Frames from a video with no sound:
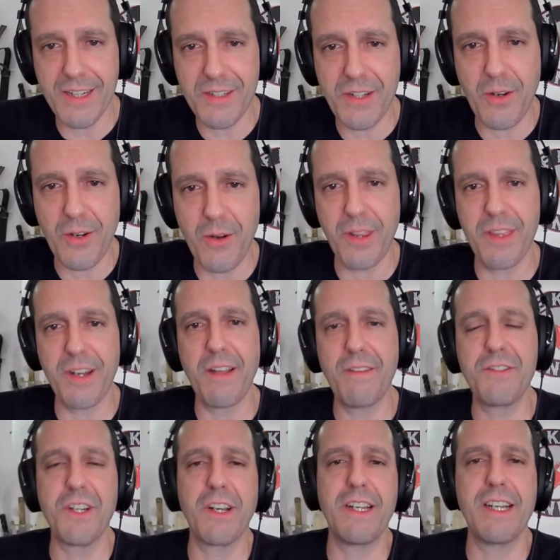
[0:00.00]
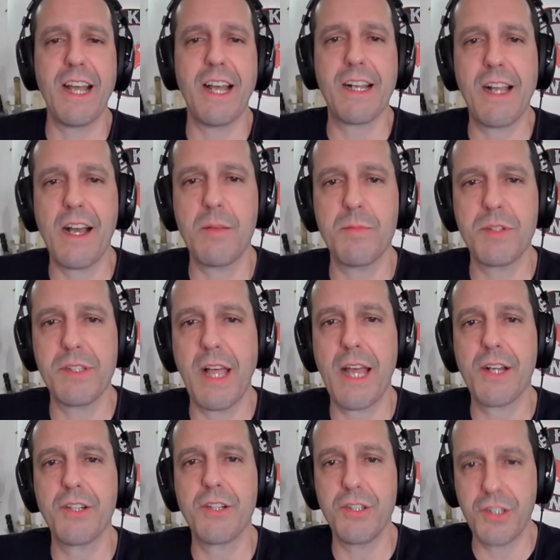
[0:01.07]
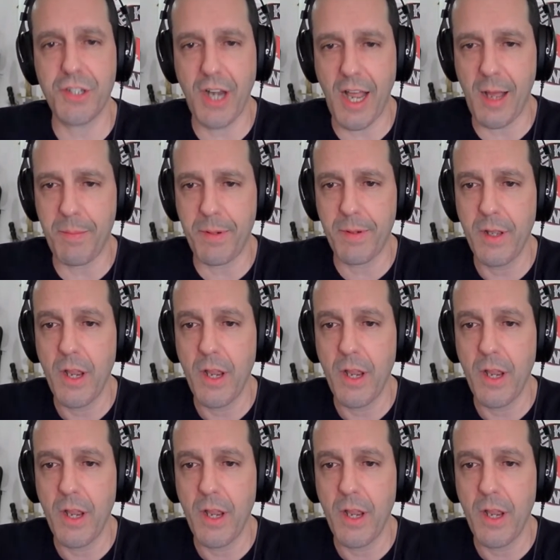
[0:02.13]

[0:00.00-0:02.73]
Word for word: is to go to the knife junkie dot com slash shop.